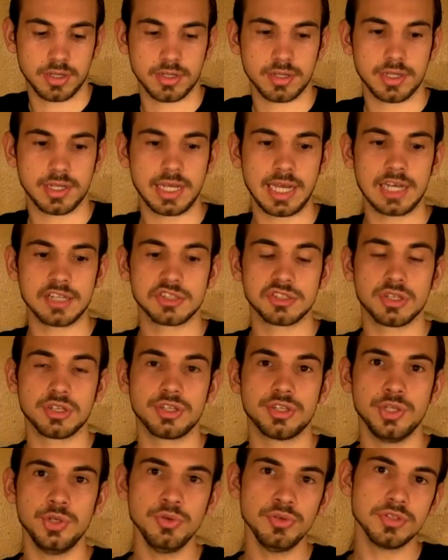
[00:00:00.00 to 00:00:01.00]
Gas
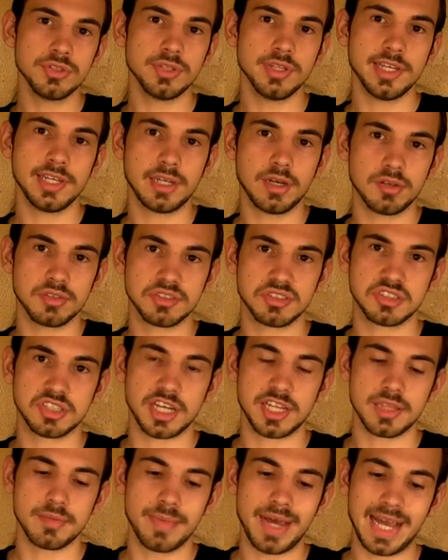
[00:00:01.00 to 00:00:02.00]
usually goes
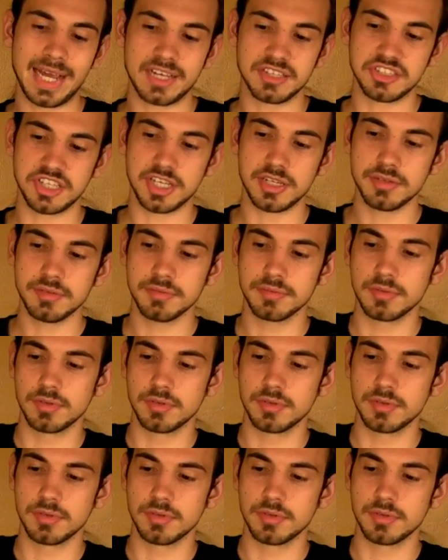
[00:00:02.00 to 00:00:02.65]
inside the magazine.